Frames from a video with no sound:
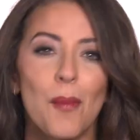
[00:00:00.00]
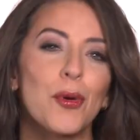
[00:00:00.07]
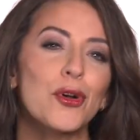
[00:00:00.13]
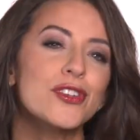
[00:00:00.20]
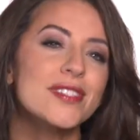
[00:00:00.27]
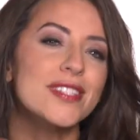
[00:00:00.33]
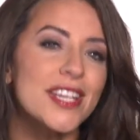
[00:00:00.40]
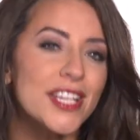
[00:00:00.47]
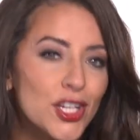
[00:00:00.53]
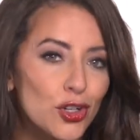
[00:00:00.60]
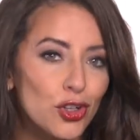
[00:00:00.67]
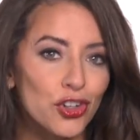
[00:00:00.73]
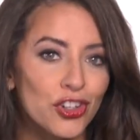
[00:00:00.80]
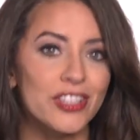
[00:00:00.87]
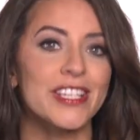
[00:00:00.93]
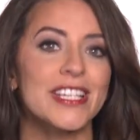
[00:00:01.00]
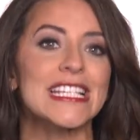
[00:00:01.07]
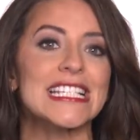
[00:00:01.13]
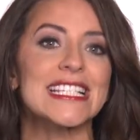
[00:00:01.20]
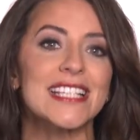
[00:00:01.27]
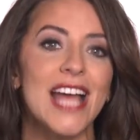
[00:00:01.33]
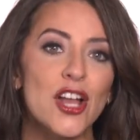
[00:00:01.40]
particularly
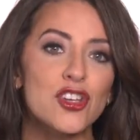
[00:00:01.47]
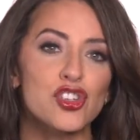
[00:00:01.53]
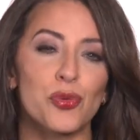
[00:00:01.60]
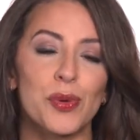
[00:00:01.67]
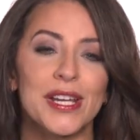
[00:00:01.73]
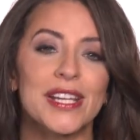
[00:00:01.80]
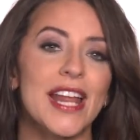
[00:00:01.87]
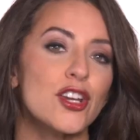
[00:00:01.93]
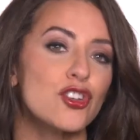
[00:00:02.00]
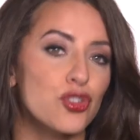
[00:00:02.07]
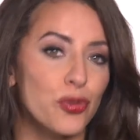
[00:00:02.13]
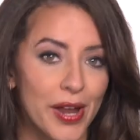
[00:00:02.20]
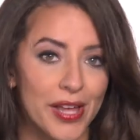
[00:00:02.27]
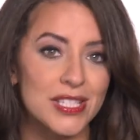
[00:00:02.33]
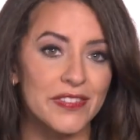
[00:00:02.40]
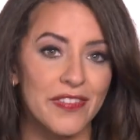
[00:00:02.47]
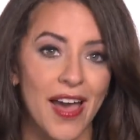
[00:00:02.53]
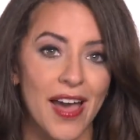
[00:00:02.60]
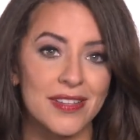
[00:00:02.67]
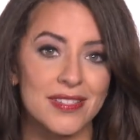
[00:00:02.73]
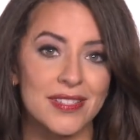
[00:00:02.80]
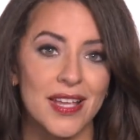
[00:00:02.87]
saturated and trans
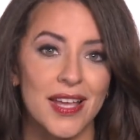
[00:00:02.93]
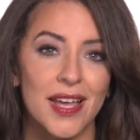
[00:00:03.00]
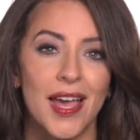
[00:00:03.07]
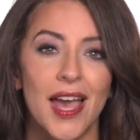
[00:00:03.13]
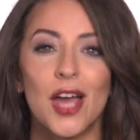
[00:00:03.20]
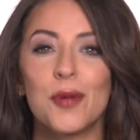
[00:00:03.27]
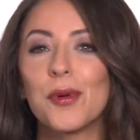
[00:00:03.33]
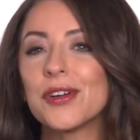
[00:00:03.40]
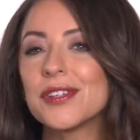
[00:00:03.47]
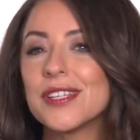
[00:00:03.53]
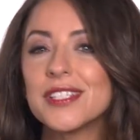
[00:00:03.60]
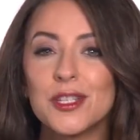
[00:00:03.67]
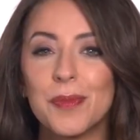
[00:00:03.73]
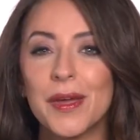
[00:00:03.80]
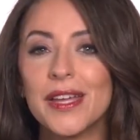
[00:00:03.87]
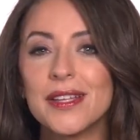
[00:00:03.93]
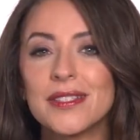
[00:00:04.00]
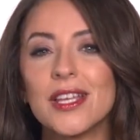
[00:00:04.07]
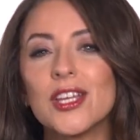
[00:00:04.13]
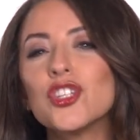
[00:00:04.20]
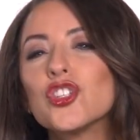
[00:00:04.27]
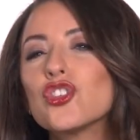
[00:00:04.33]
fats, and participates
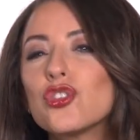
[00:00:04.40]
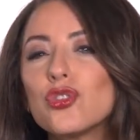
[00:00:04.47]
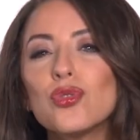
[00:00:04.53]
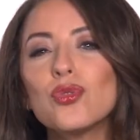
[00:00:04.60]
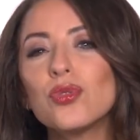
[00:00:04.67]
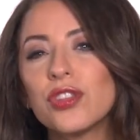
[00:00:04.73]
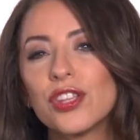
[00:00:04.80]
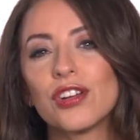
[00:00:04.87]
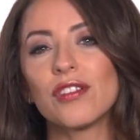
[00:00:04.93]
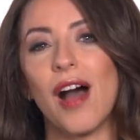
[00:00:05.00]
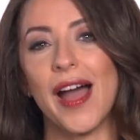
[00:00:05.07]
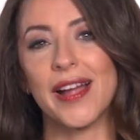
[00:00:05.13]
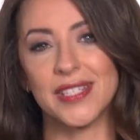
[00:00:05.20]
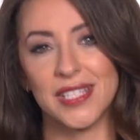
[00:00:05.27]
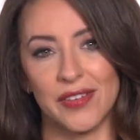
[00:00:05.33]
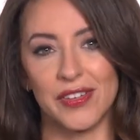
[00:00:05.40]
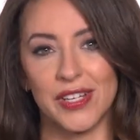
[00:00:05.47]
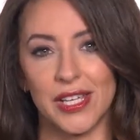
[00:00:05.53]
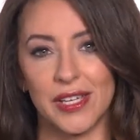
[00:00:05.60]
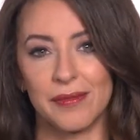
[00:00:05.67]
in too little activity.